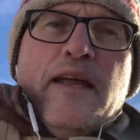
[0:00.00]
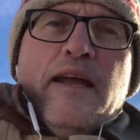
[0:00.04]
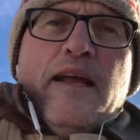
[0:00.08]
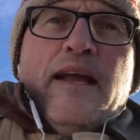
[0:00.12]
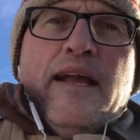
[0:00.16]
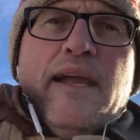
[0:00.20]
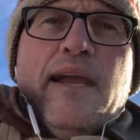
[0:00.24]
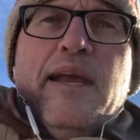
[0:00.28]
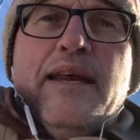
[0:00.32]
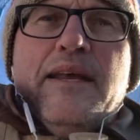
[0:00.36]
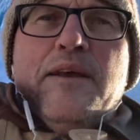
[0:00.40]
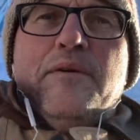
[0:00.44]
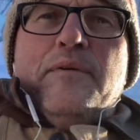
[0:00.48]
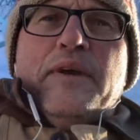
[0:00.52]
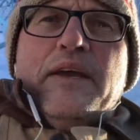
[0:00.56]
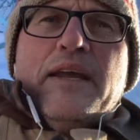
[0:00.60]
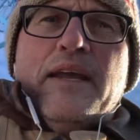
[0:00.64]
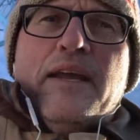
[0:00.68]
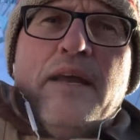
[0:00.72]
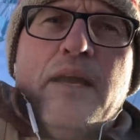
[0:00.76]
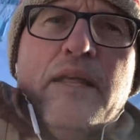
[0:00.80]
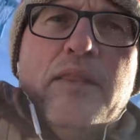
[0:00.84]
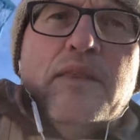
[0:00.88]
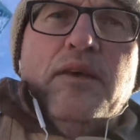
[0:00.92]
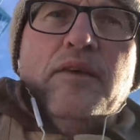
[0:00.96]

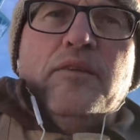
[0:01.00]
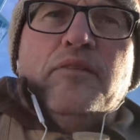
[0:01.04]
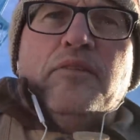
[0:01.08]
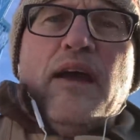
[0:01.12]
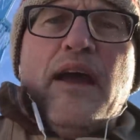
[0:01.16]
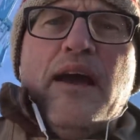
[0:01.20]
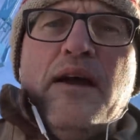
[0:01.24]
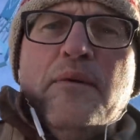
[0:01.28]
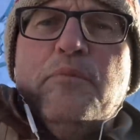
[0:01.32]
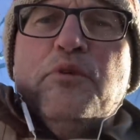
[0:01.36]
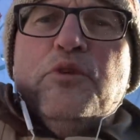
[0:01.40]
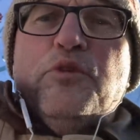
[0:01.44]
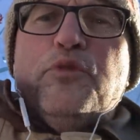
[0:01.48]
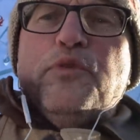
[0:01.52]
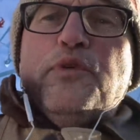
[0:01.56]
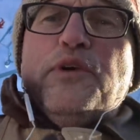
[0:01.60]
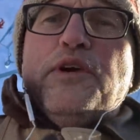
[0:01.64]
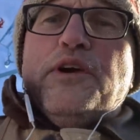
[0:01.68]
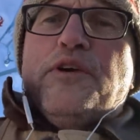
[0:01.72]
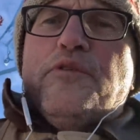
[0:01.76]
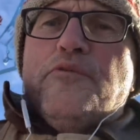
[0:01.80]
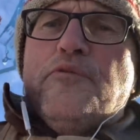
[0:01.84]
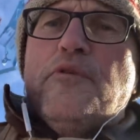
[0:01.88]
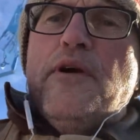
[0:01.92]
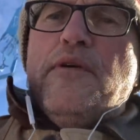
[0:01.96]
anyway, these
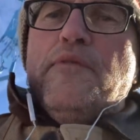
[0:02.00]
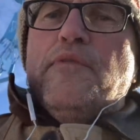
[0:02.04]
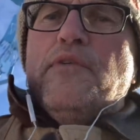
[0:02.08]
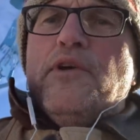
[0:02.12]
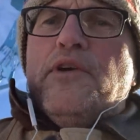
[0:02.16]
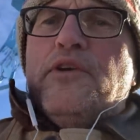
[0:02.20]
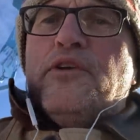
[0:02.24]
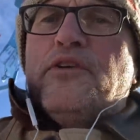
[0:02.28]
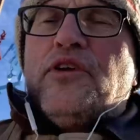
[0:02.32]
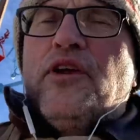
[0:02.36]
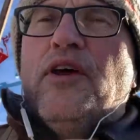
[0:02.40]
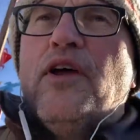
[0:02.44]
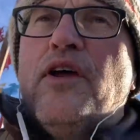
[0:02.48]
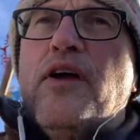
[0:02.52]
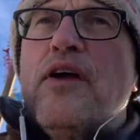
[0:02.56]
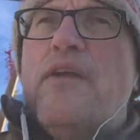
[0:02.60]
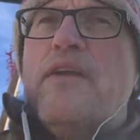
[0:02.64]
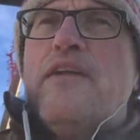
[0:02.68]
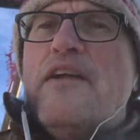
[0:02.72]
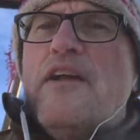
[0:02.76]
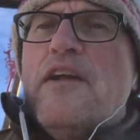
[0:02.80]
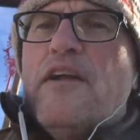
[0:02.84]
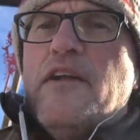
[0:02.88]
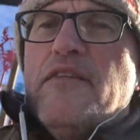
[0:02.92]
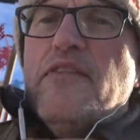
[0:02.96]
atmospheric rivers
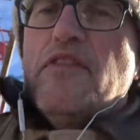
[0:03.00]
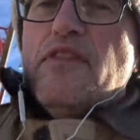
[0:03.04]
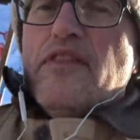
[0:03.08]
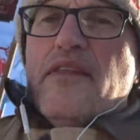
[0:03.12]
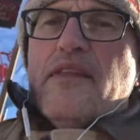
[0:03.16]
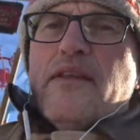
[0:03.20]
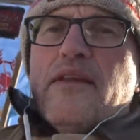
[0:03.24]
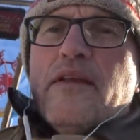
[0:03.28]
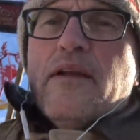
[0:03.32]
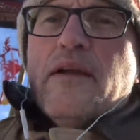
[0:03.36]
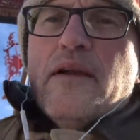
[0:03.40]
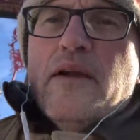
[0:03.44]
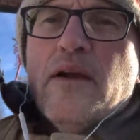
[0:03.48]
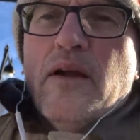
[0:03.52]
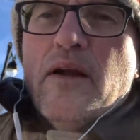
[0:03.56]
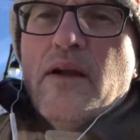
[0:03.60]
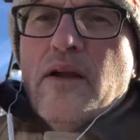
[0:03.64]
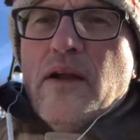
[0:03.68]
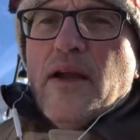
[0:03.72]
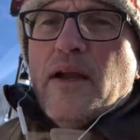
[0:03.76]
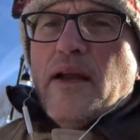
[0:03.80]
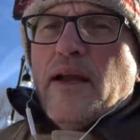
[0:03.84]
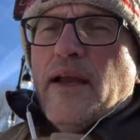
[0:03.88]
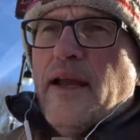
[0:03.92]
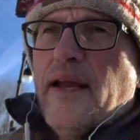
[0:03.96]

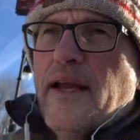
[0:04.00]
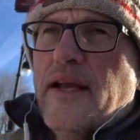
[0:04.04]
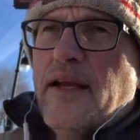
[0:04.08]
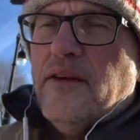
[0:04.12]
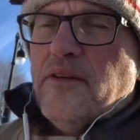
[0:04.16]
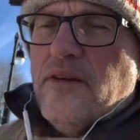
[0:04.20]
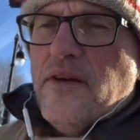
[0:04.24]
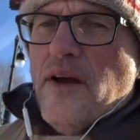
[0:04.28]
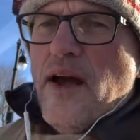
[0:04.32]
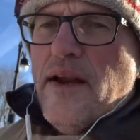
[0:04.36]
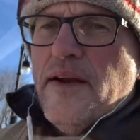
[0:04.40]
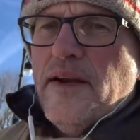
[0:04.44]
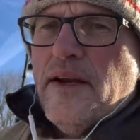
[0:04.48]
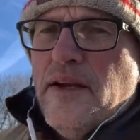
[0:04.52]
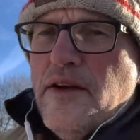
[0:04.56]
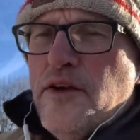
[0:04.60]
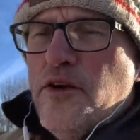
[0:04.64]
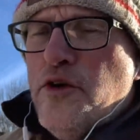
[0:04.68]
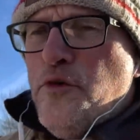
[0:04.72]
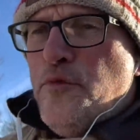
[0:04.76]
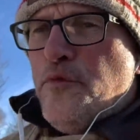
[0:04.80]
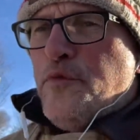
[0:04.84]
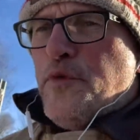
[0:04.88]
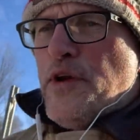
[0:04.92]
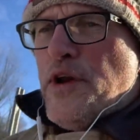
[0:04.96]
Okay, it's not a
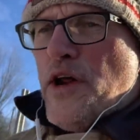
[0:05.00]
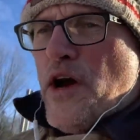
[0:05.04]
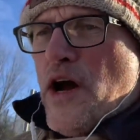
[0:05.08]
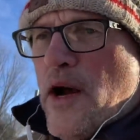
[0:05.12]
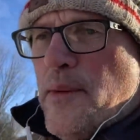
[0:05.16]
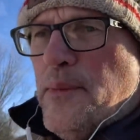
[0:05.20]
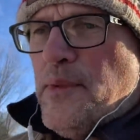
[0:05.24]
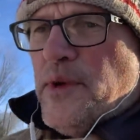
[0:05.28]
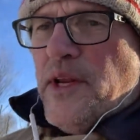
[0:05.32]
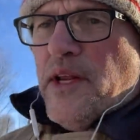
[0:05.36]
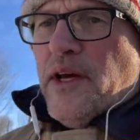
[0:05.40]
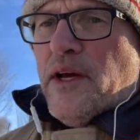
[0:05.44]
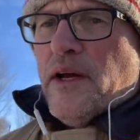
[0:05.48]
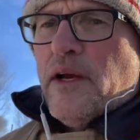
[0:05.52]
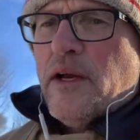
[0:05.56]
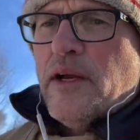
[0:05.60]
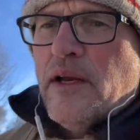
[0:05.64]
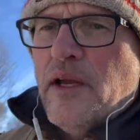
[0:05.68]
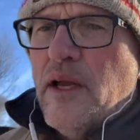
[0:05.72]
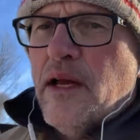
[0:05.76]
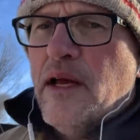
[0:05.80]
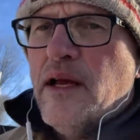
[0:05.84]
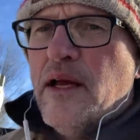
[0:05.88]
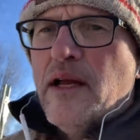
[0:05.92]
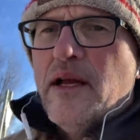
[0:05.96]
new phenomena.
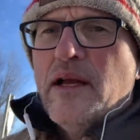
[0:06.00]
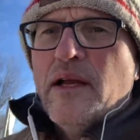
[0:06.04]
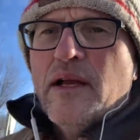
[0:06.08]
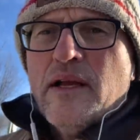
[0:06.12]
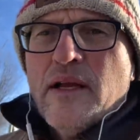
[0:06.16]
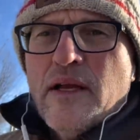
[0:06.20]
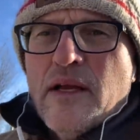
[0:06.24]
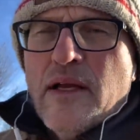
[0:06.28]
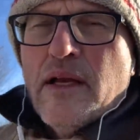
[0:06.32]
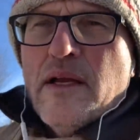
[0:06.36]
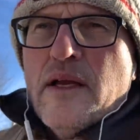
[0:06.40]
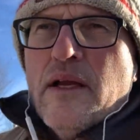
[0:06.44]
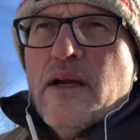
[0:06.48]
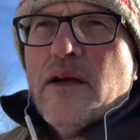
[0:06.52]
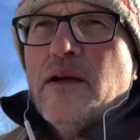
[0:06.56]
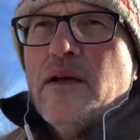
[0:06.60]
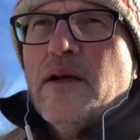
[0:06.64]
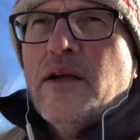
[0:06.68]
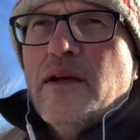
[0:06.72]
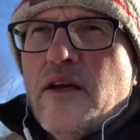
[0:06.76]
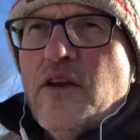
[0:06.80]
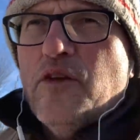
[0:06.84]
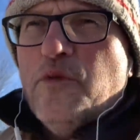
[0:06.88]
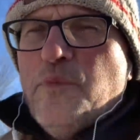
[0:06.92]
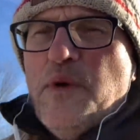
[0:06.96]

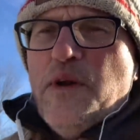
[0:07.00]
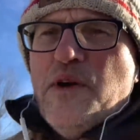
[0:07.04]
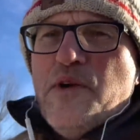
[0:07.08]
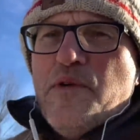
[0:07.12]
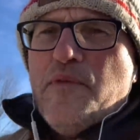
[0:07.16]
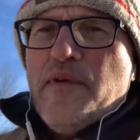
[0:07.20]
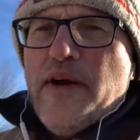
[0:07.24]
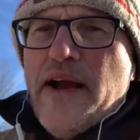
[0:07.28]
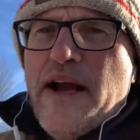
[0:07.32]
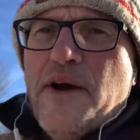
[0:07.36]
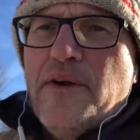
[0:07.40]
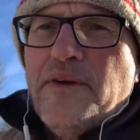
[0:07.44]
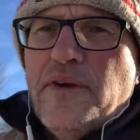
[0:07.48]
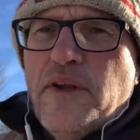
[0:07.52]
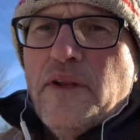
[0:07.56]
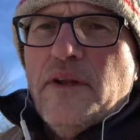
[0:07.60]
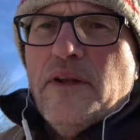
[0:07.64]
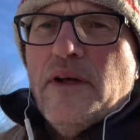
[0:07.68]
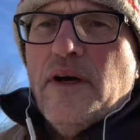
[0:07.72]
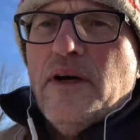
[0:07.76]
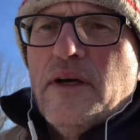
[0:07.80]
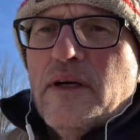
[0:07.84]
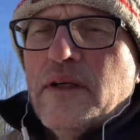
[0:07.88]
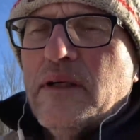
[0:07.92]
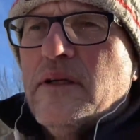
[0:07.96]
It's been around a
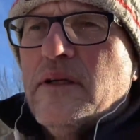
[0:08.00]
long